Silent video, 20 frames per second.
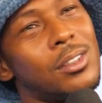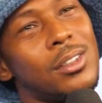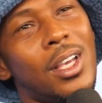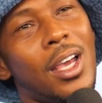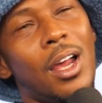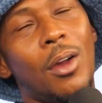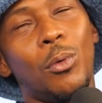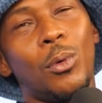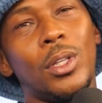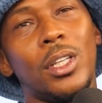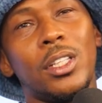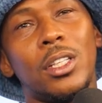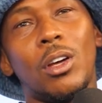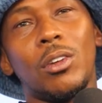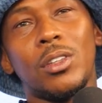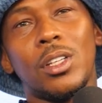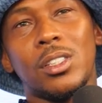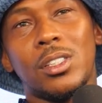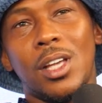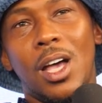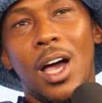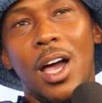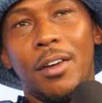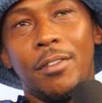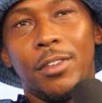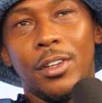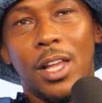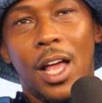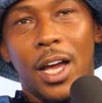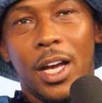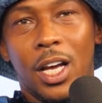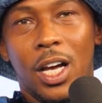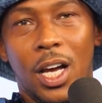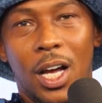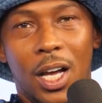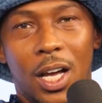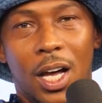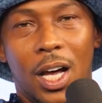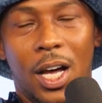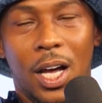said, I really don't design for like
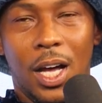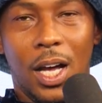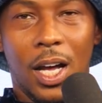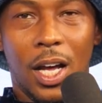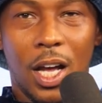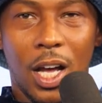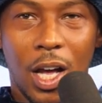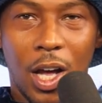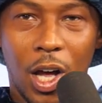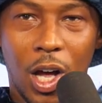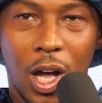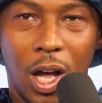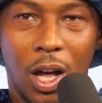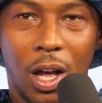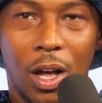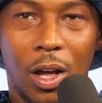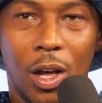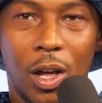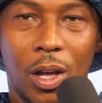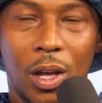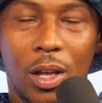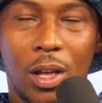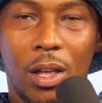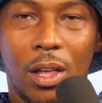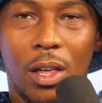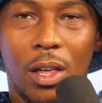a